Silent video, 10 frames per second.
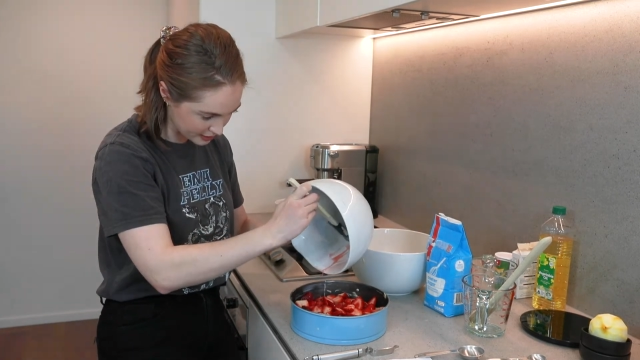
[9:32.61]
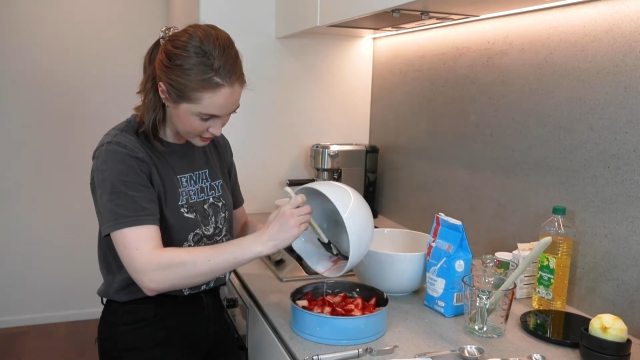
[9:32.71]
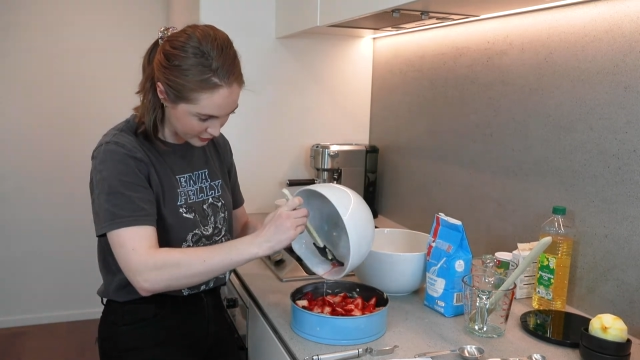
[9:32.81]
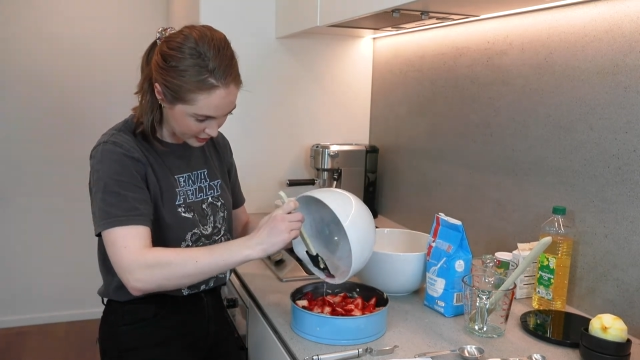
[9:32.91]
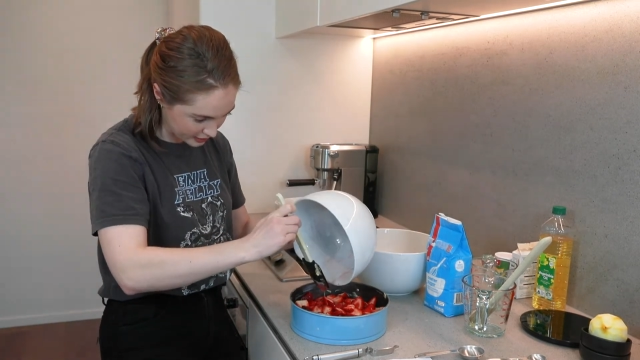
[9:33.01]

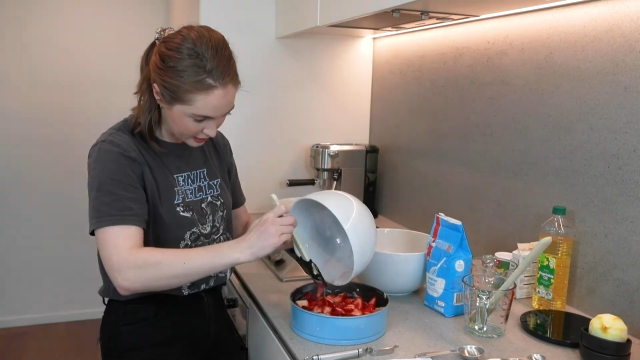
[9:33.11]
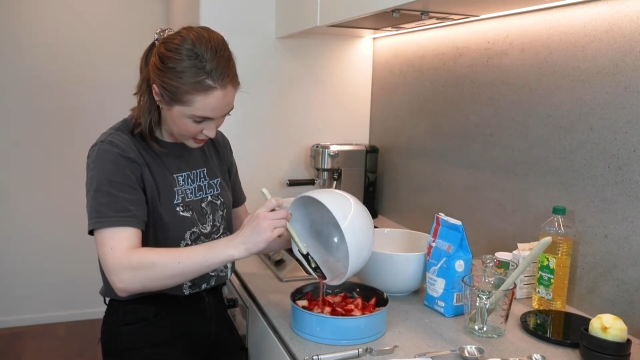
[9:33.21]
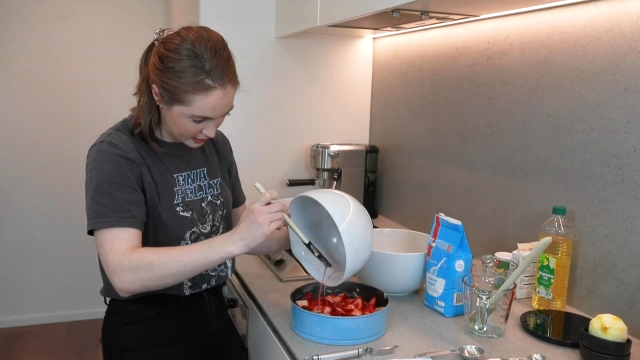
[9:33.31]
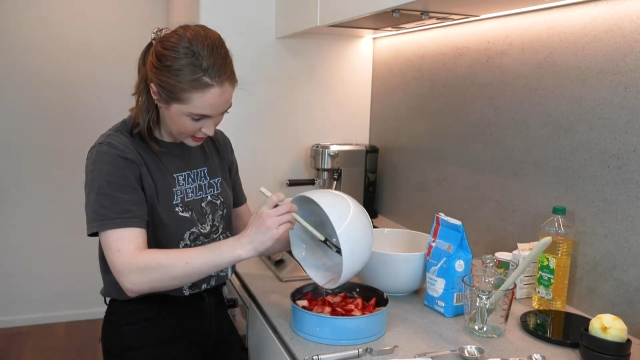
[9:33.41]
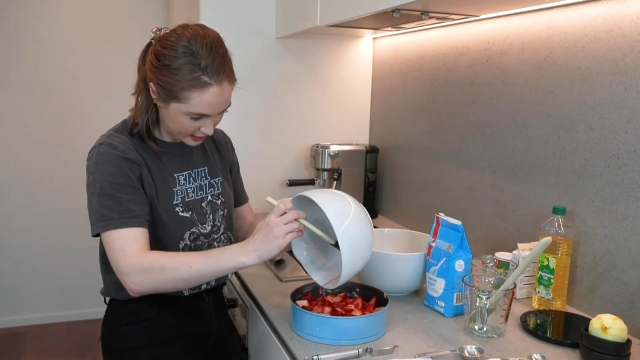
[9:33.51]
so we're
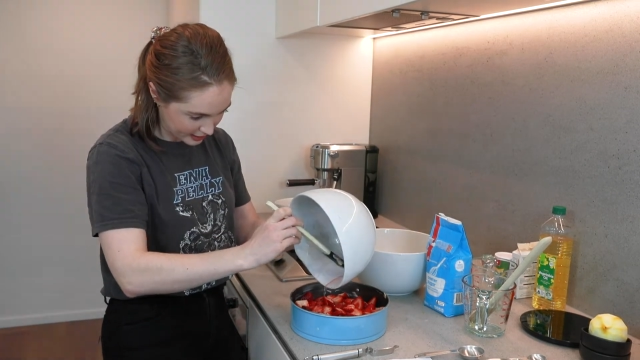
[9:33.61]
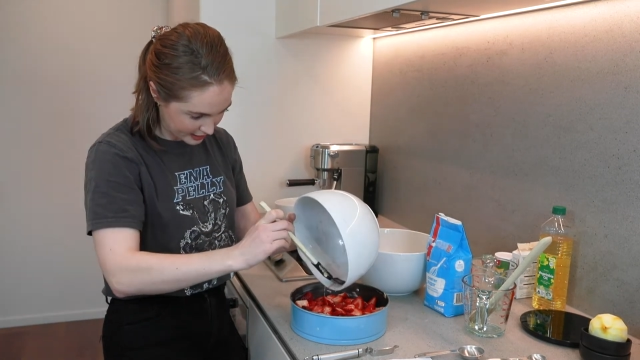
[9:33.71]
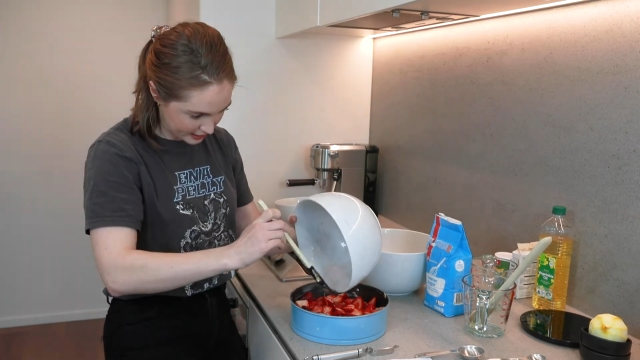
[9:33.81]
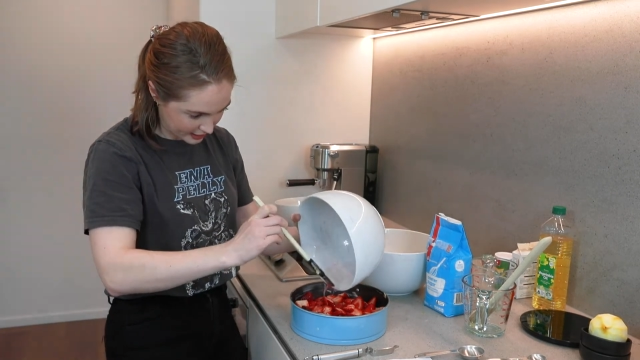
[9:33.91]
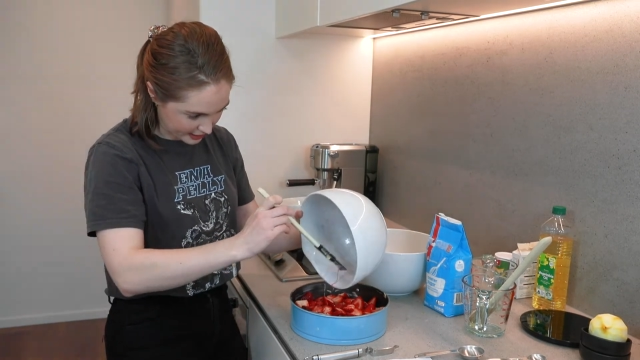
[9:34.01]

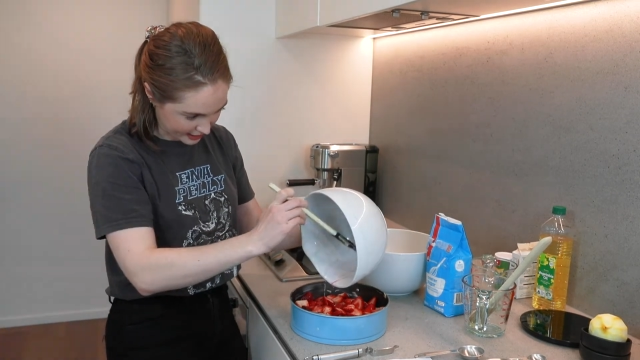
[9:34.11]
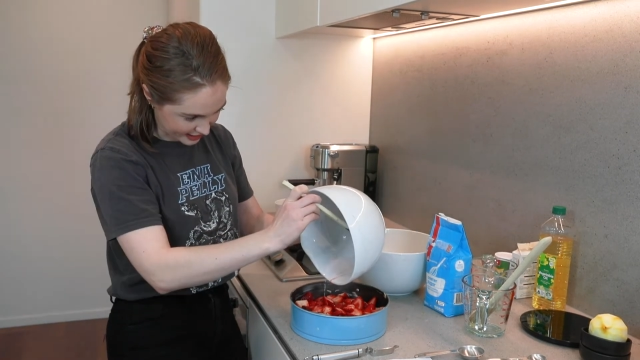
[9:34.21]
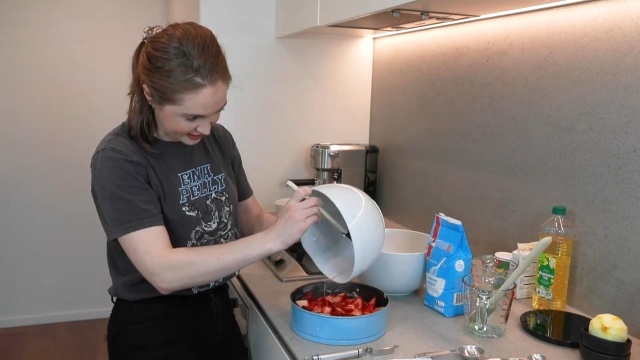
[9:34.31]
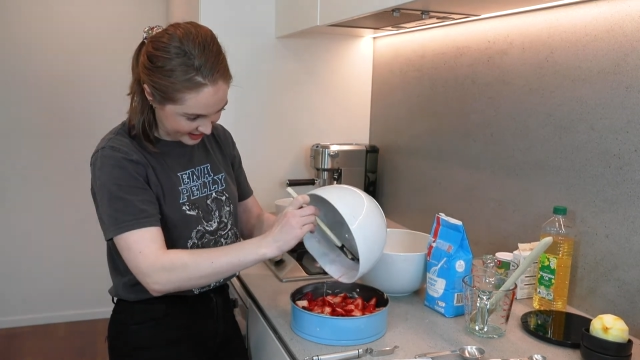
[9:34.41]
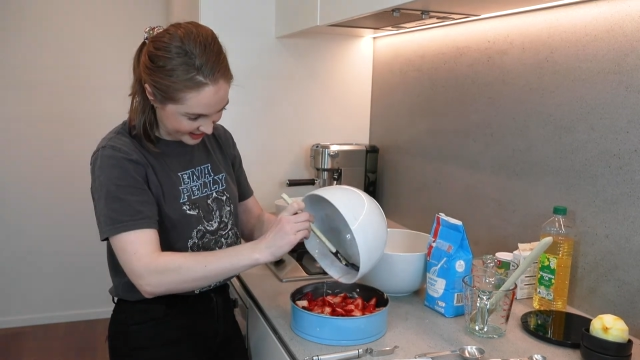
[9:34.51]
gonna
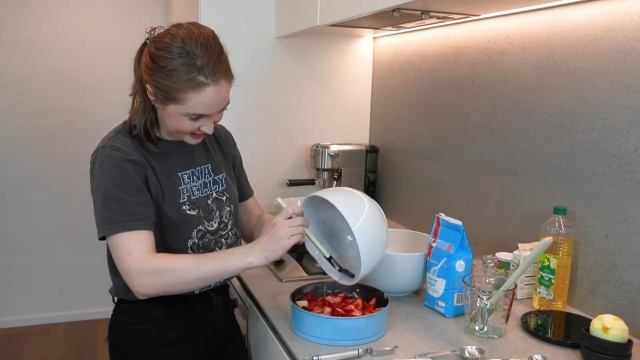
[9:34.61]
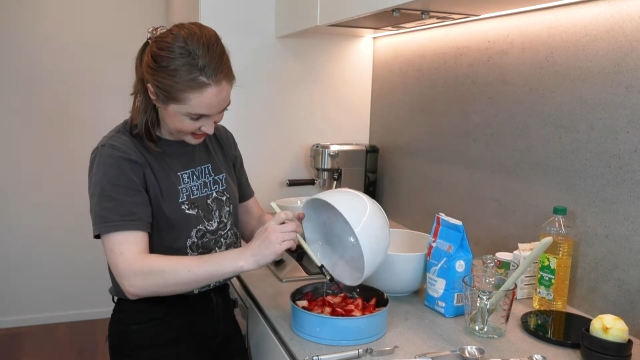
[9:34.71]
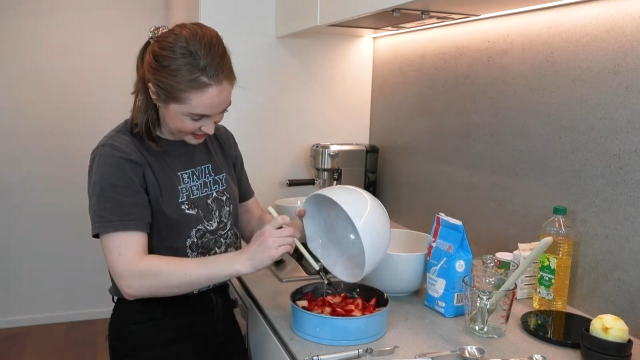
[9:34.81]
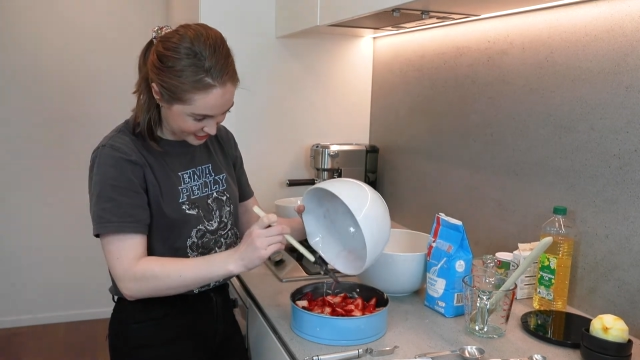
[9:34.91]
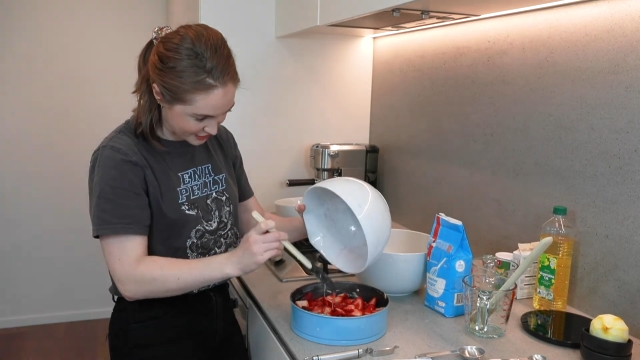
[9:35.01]
add that
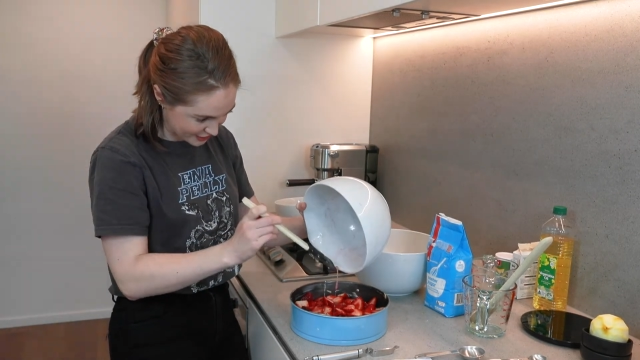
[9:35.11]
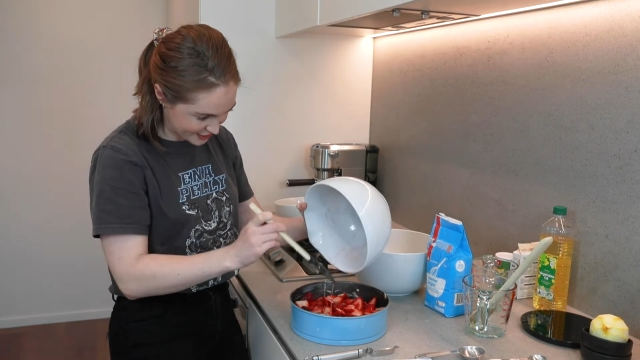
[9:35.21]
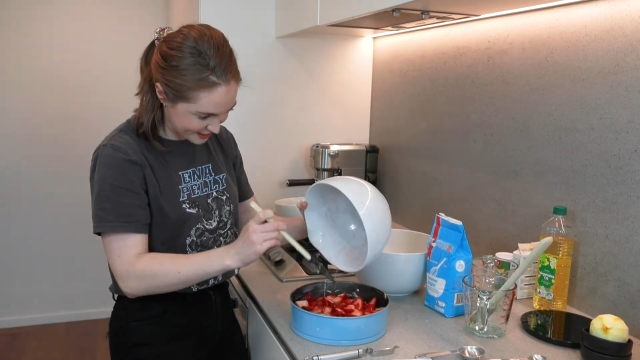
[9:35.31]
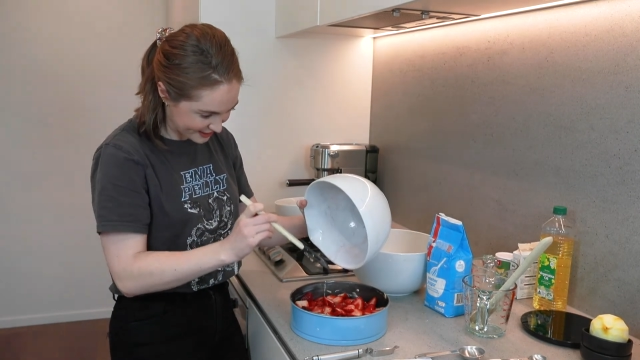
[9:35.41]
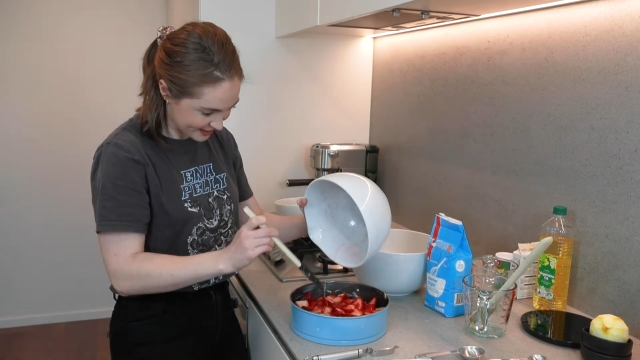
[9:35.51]
in too.